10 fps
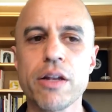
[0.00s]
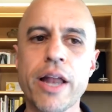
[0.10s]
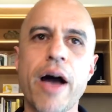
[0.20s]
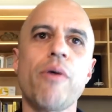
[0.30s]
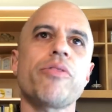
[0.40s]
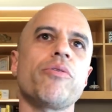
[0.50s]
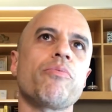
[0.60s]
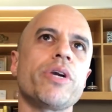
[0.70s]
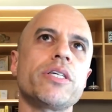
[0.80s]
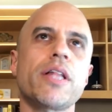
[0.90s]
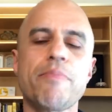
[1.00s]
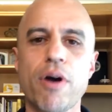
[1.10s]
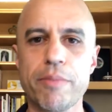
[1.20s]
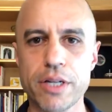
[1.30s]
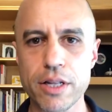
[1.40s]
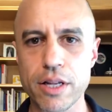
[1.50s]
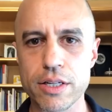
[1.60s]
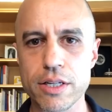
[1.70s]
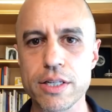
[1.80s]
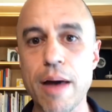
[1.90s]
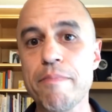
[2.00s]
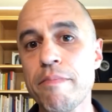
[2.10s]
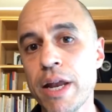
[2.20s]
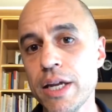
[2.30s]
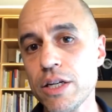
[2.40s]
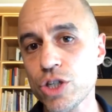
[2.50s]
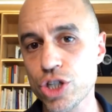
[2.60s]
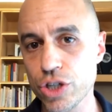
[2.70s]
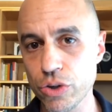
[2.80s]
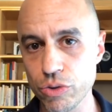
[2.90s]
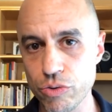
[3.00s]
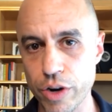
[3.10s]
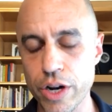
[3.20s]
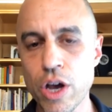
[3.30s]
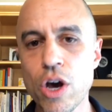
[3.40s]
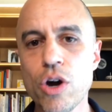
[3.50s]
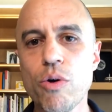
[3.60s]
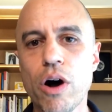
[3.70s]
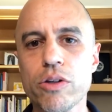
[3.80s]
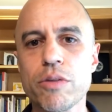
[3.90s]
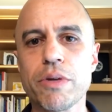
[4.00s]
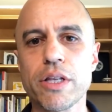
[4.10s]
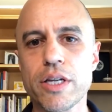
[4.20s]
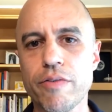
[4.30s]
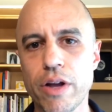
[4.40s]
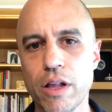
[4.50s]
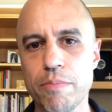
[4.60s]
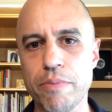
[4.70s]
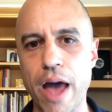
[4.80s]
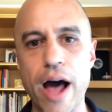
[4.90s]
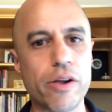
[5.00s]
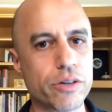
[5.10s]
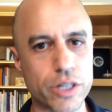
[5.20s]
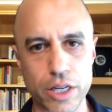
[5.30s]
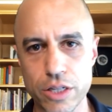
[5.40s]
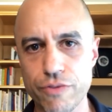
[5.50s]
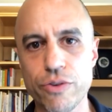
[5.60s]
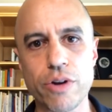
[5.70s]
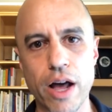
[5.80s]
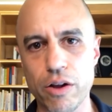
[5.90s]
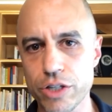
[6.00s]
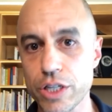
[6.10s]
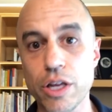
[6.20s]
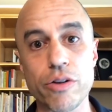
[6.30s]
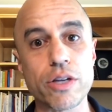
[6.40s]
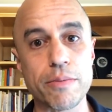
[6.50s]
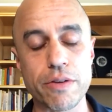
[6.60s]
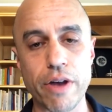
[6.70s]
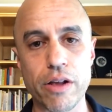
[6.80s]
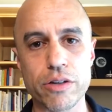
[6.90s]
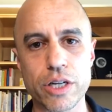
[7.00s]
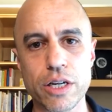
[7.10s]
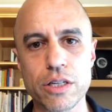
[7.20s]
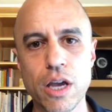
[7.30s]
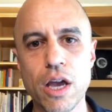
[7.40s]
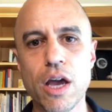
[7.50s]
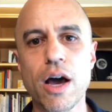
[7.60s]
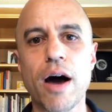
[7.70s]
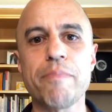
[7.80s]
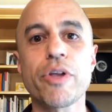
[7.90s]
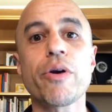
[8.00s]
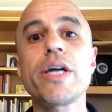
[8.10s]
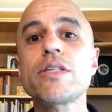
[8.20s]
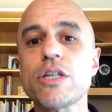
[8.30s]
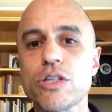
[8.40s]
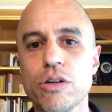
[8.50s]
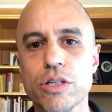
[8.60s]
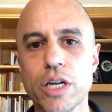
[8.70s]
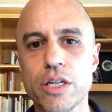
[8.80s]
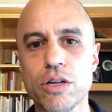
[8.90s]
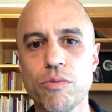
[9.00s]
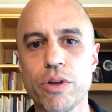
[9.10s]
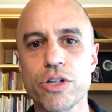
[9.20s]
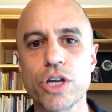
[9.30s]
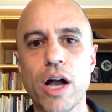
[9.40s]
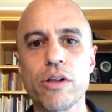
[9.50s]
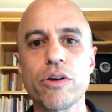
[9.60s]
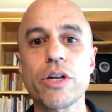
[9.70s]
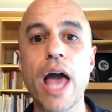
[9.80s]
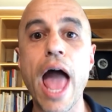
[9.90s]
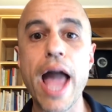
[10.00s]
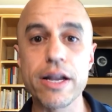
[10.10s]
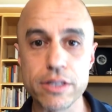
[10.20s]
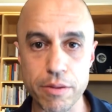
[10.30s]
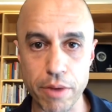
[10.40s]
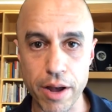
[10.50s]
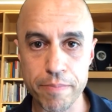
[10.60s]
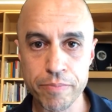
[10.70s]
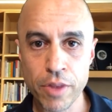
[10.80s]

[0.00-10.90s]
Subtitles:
Now, the reason they probably did this is that many children who ultimately develop allergies, food allergies, other types of allergies, there is an association with childhood eczema